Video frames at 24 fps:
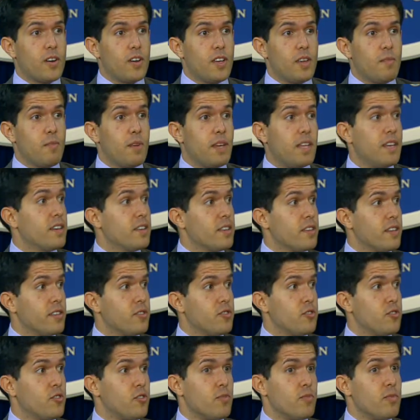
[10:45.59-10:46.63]
immediately
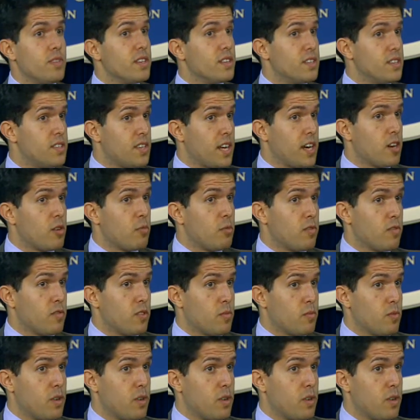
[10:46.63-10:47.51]
assumed this is terrible for the